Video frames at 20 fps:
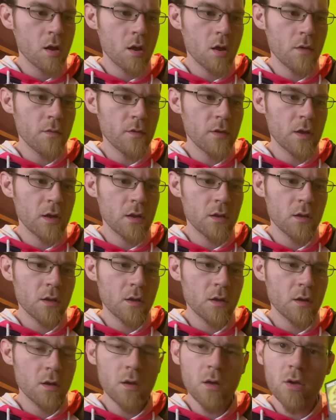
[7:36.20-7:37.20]
And then
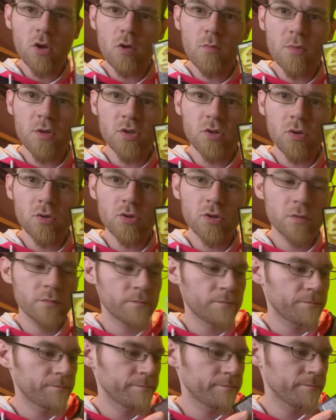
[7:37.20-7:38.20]
a human soldier.
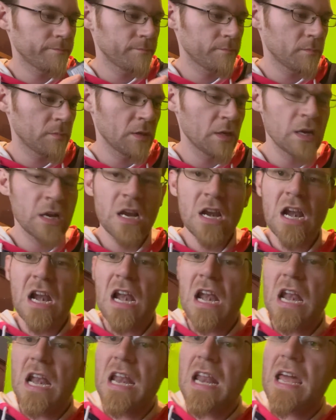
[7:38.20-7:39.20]

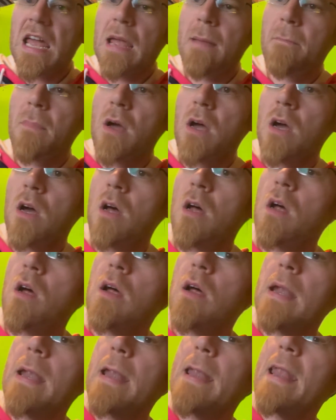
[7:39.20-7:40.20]
Lame.
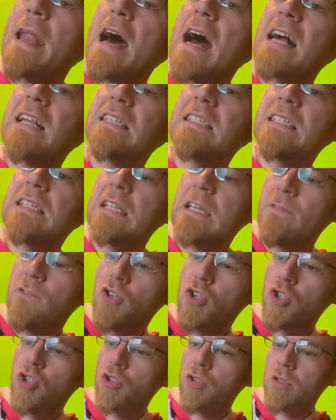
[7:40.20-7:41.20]
Not
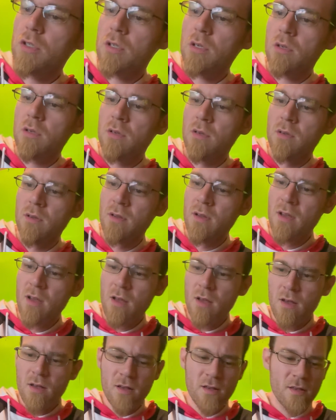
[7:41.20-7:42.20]
slivers.
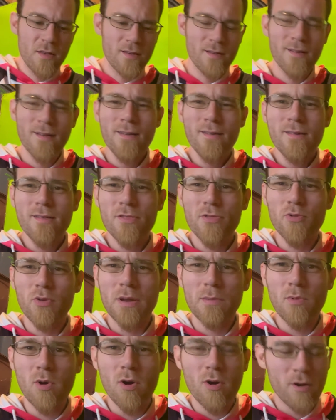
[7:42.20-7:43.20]
3
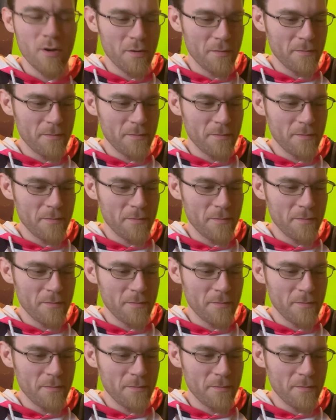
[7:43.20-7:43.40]
more.